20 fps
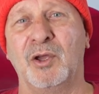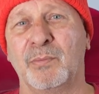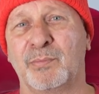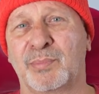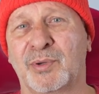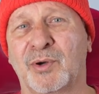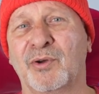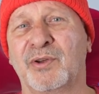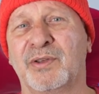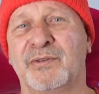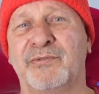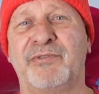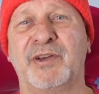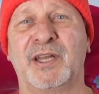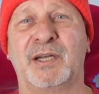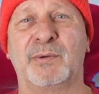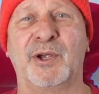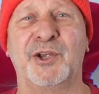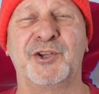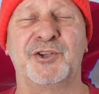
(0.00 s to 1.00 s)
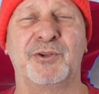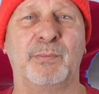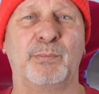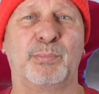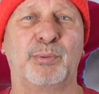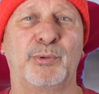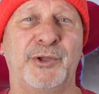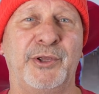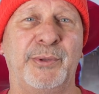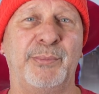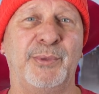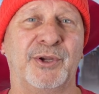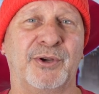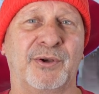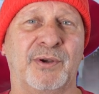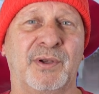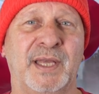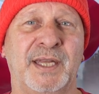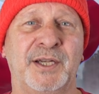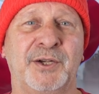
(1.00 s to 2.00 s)
Pro-Confederation
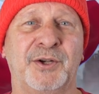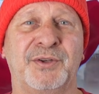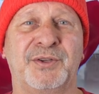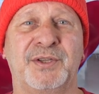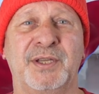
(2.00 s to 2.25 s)
Premier Leonard